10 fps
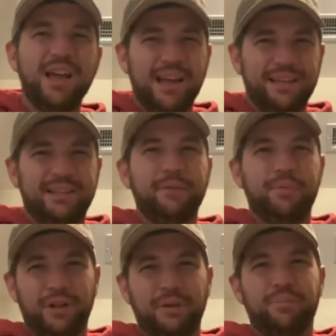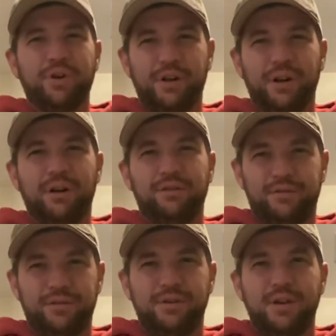is typically pretty close